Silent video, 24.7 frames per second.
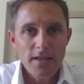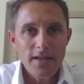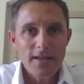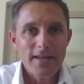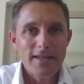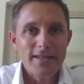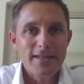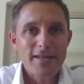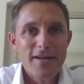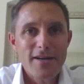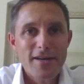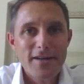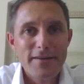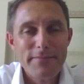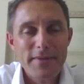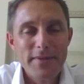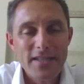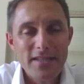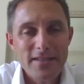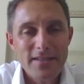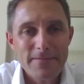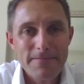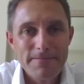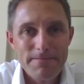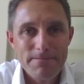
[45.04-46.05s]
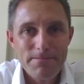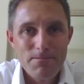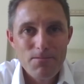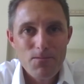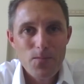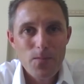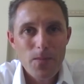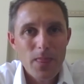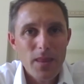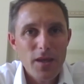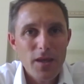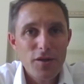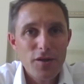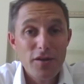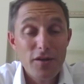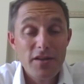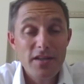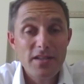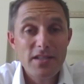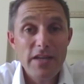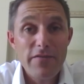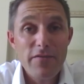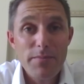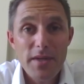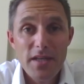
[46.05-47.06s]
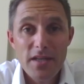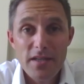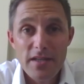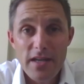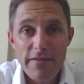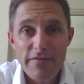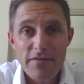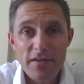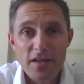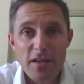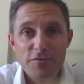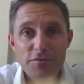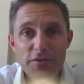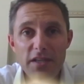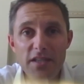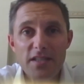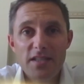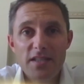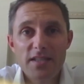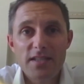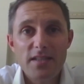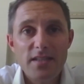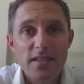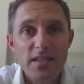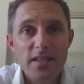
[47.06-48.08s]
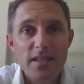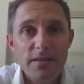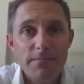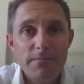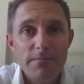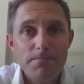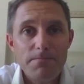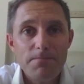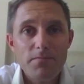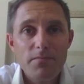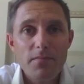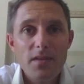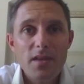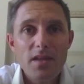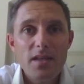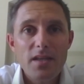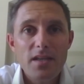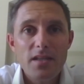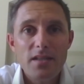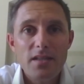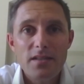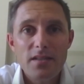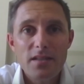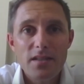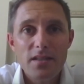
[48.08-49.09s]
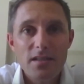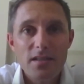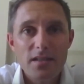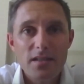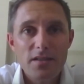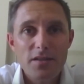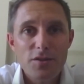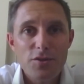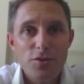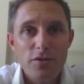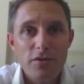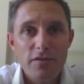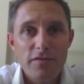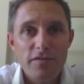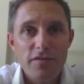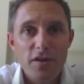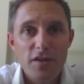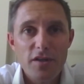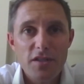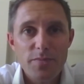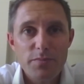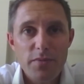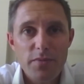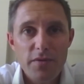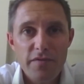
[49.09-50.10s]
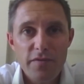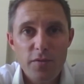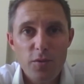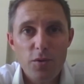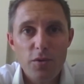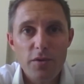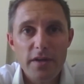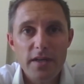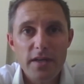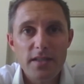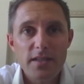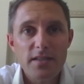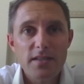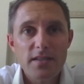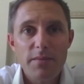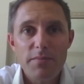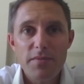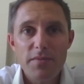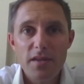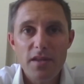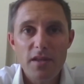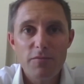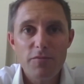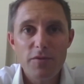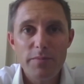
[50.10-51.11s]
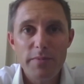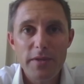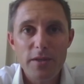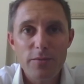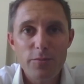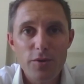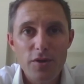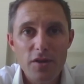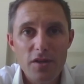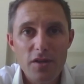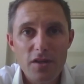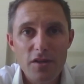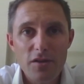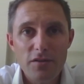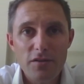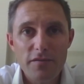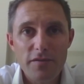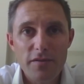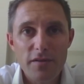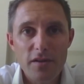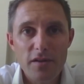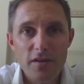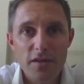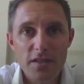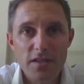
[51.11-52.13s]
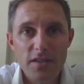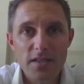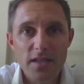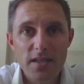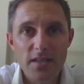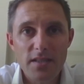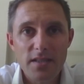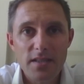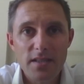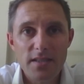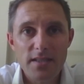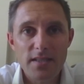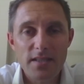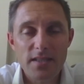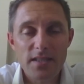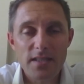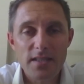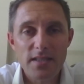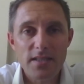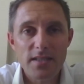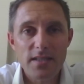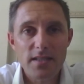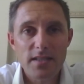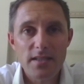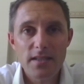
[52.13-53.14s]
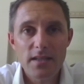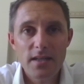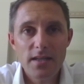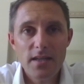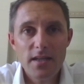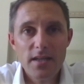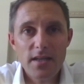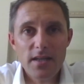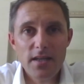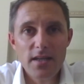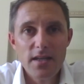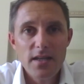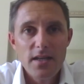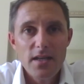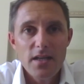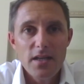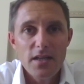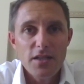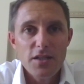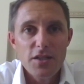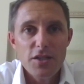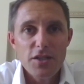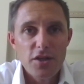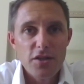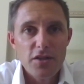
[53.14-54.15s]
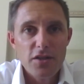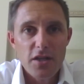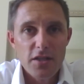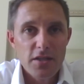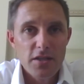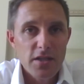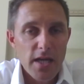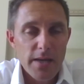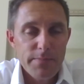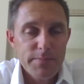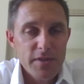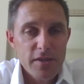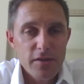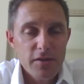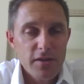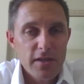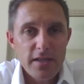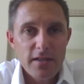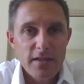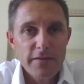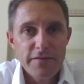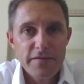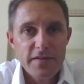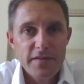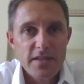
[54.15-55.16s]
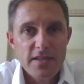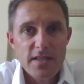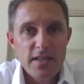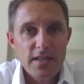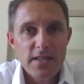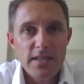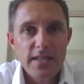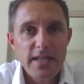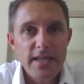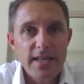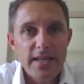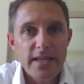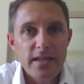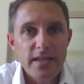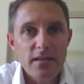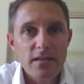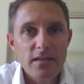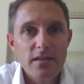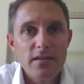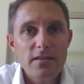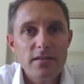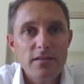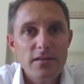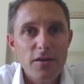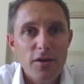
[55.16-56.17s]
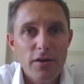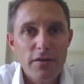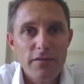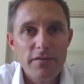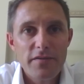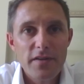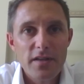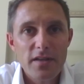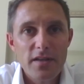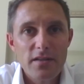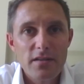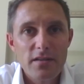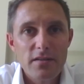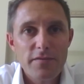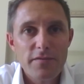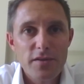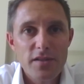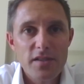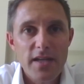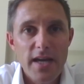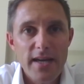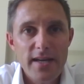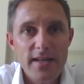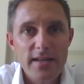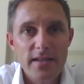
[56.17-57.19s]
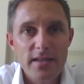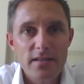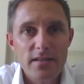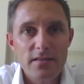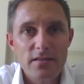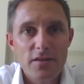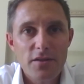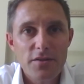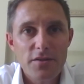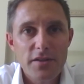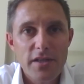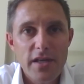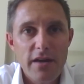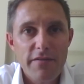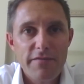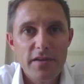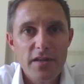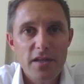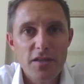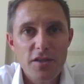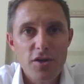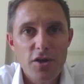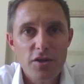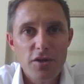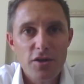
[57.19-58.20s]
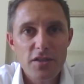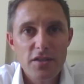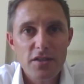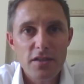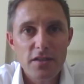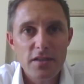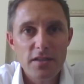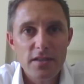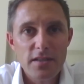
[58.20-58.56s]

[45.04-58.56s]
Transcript: Yeah, I mean, there's never been an African registered team in the Tour de France before, and it's something that we've been working on for the last 10 years. And it absolutely lifts the ceiling of for cycling on the African continent.